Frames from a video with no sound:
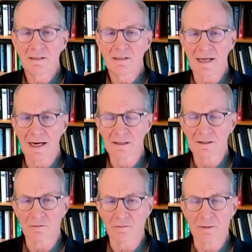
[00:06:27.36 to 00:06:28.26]

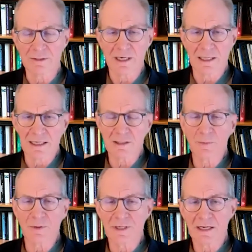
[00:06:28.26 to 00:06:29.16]
technical realms, and I think it's
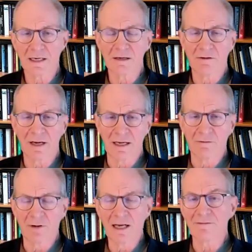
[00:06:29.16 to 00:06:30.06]
particularly
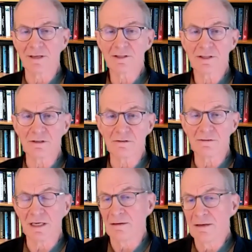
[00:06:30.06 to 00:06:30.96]
relevant
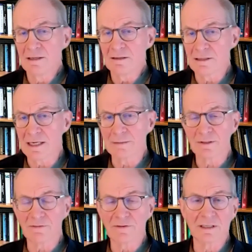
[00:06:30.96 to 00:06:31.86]
to the types
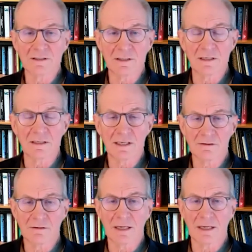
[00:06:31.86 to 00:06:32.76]
of things that
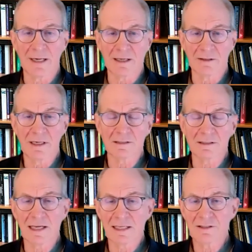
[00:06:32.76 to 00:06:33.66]
industrial ML does,
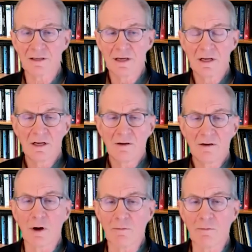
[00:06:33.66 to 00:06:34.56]
and that's
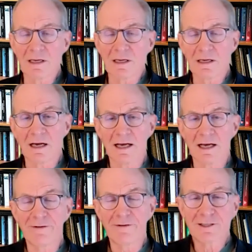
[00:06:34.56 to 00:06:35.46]
what we
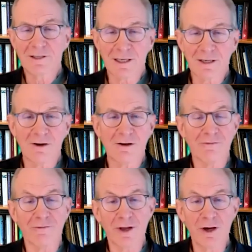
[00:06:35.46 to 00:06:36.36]
affectionately
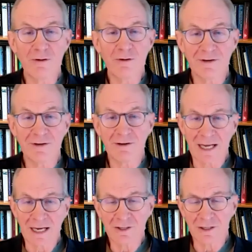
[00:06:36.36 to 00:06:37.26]
call flow and
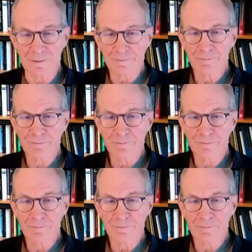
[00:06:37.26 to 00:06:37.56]
variation.